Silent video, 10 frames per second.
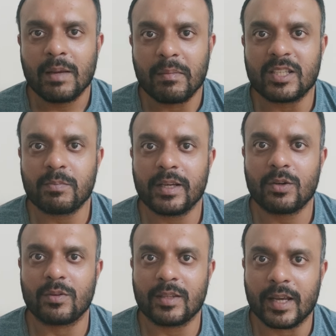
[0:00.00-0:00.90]
maybe speak
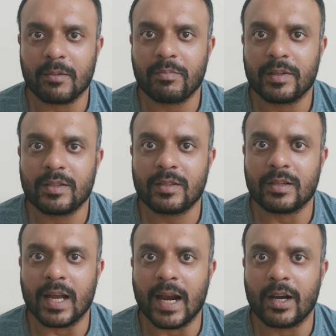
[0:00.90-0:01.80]
to a therapist
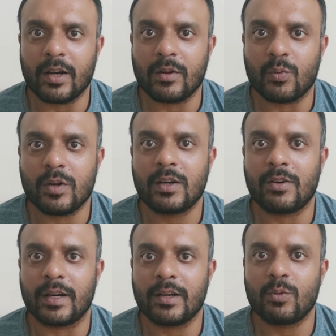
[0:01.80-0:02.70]
and work
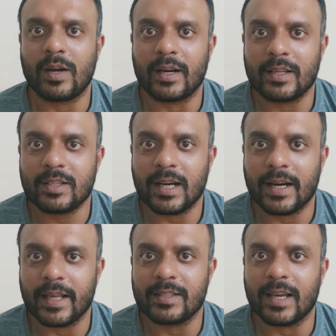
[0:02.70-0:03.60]
on it to
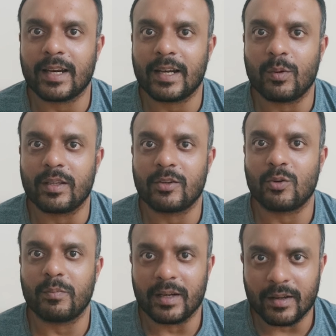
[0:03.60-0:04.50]
understand exactly whether
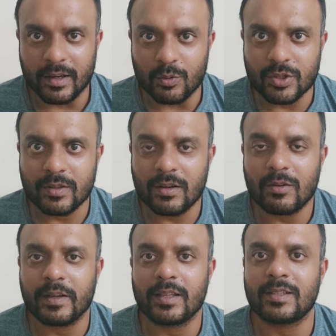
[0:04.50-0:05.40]
you're being delusional
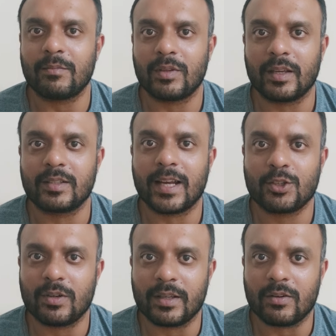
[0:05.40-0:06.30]
or whether something is
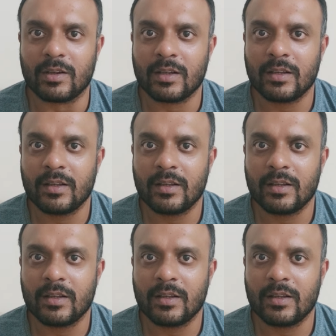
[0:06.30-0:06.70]
actually wrong.